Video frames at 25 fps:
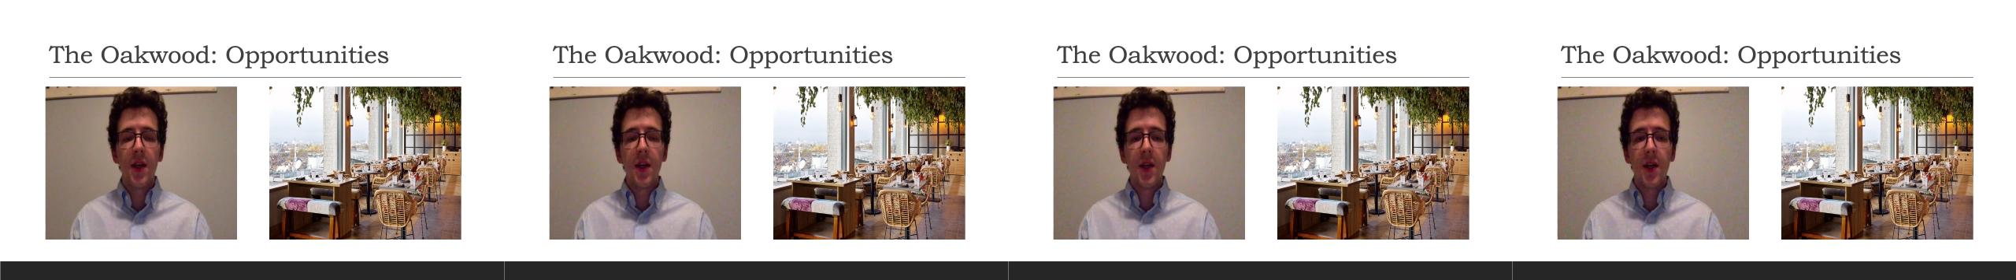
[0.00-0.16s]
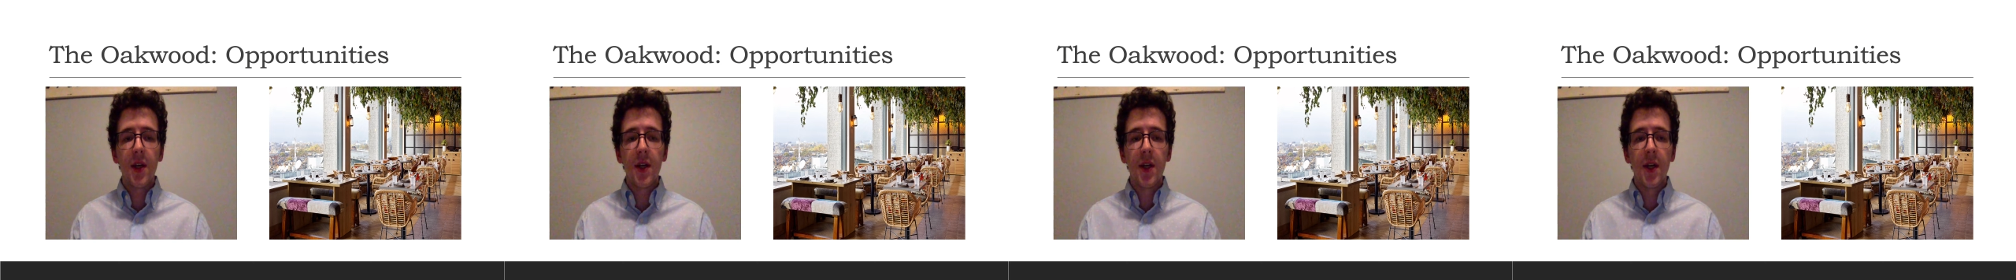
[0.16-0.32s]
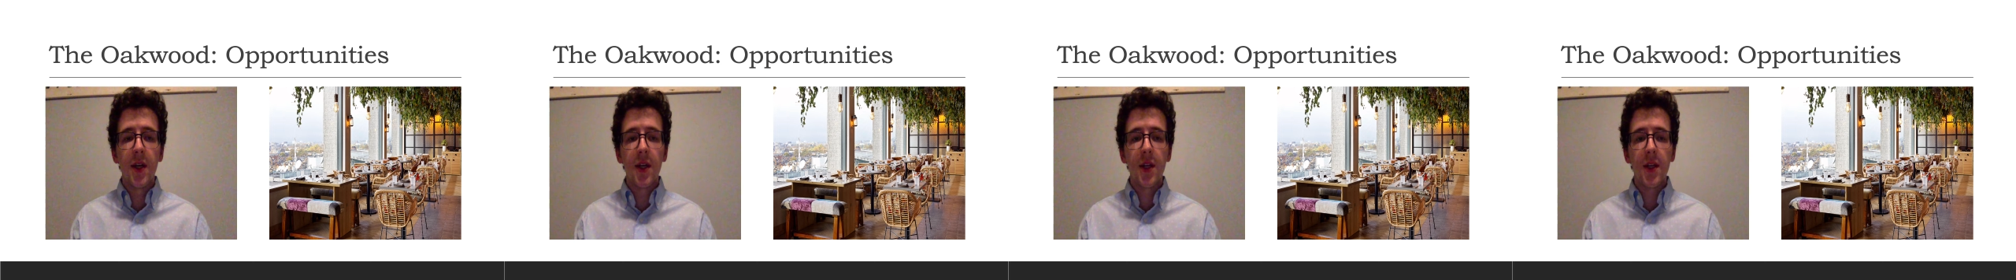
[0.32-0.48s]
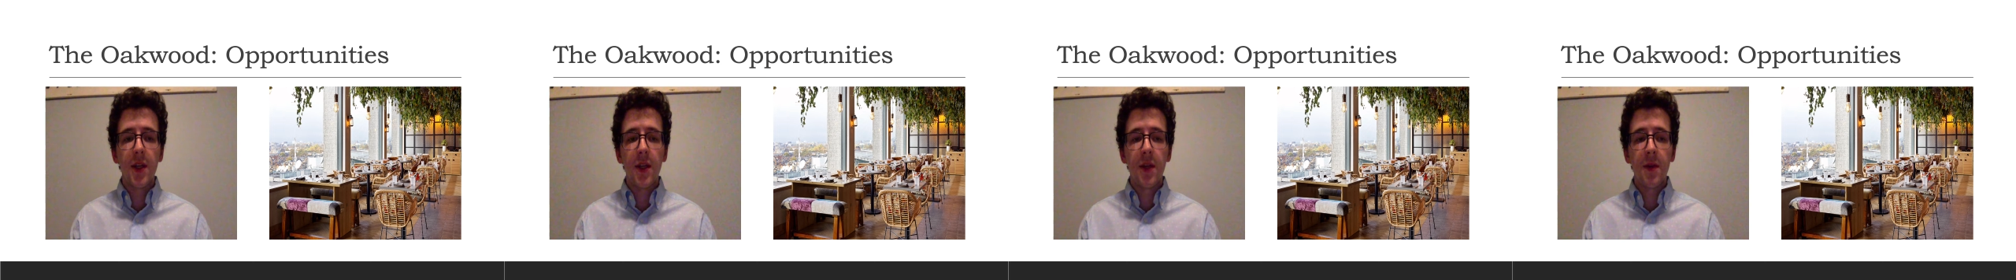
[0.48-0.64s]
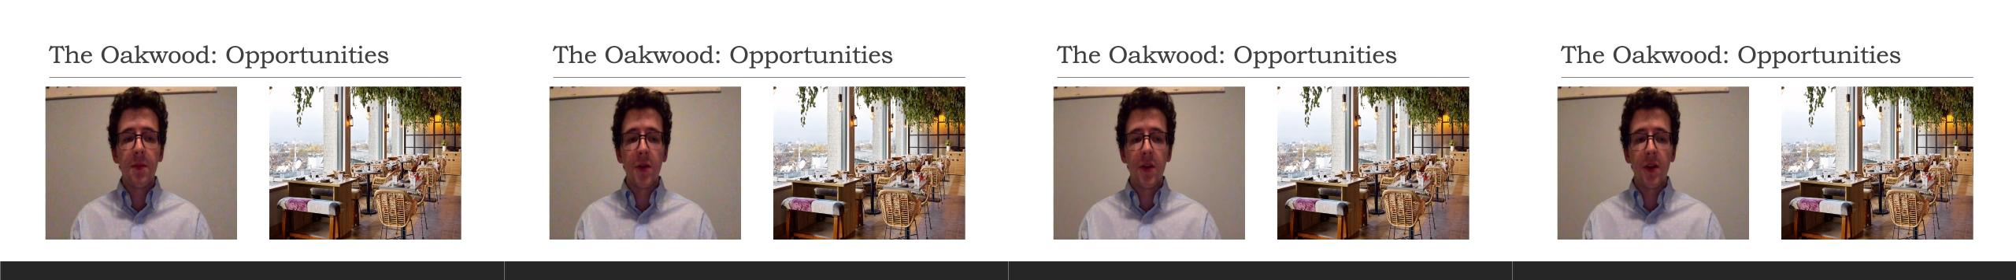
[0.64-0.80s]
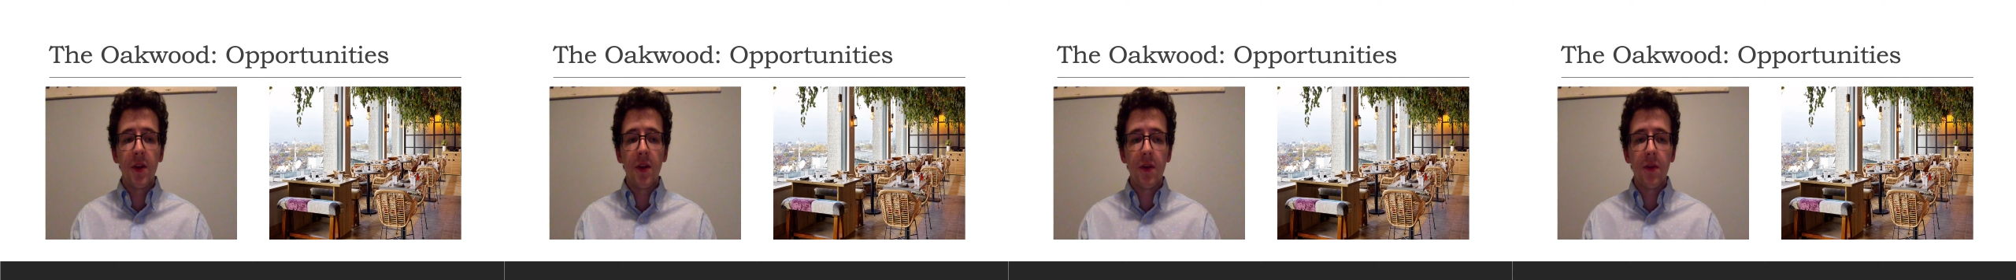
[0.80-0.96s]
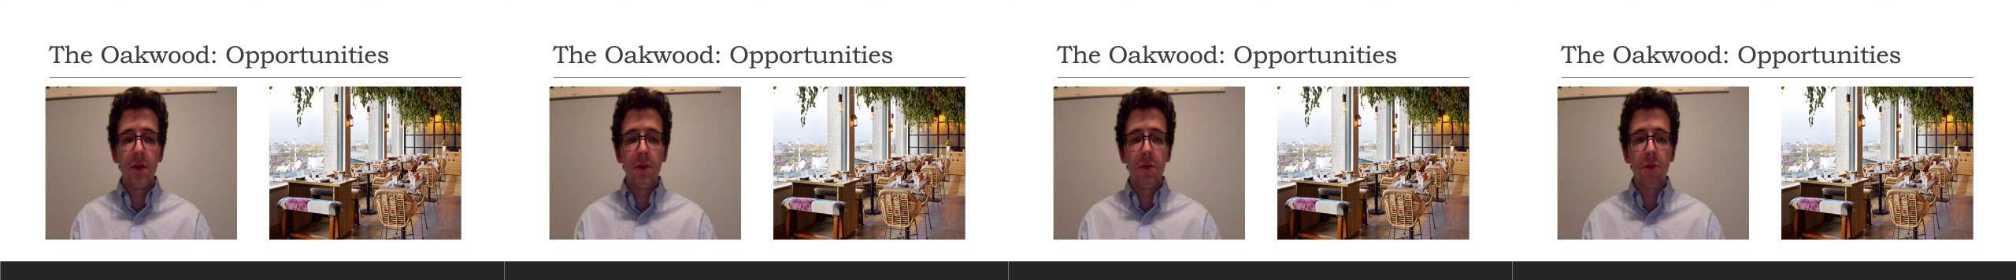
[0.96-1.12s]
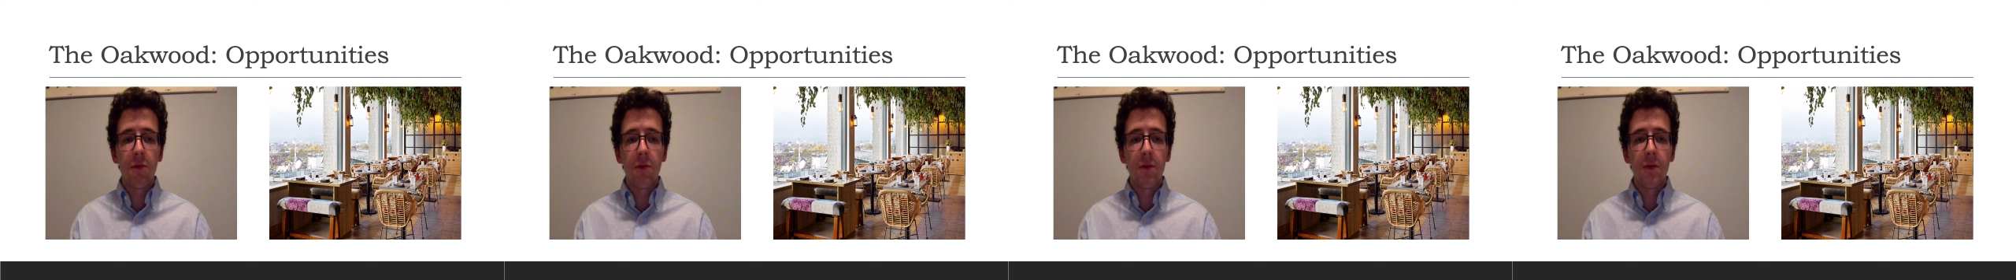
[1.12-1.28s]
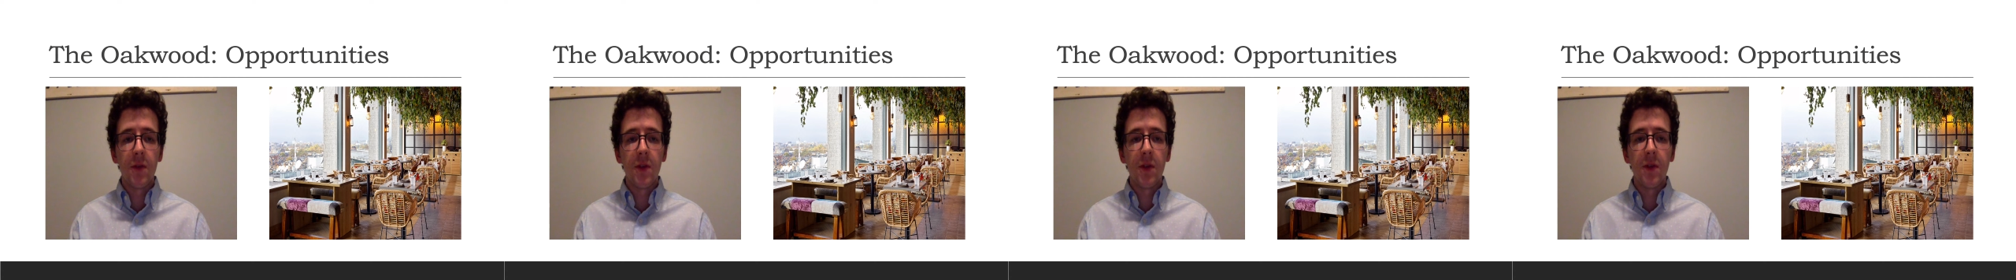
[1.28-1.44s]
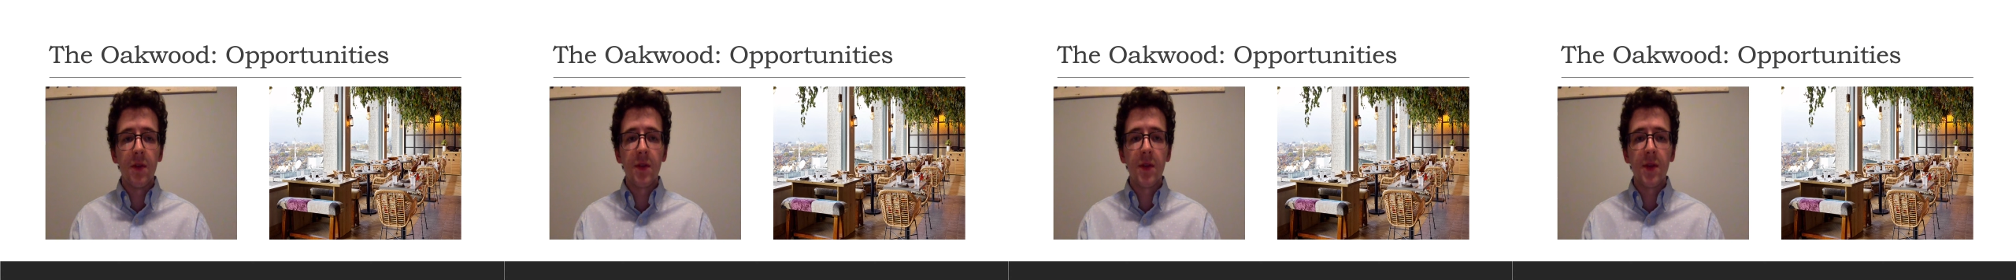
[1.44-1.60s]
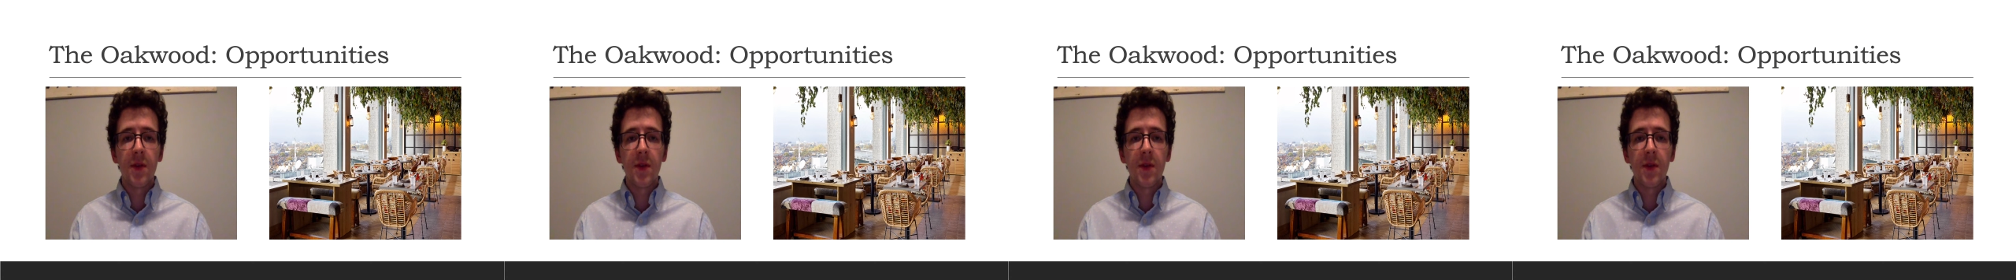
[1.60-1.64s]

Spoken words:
In many of the reviews,